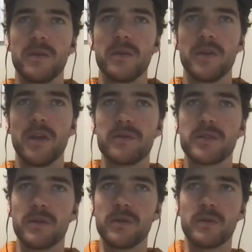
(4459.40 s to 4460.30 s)
you know,
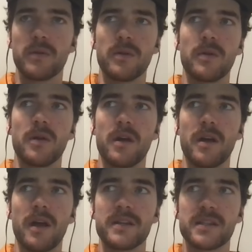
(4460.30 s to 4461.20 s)
so
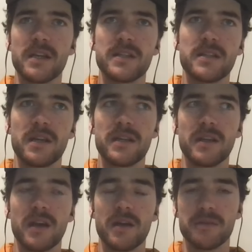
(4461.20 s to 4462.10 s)
I discussed this idea
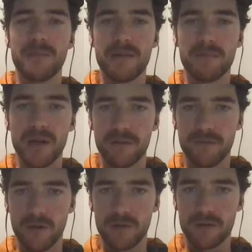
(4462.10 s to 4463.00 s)
that I was a mountain biker
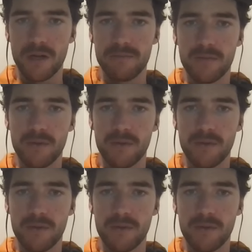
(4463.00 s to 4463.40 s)
for a long time.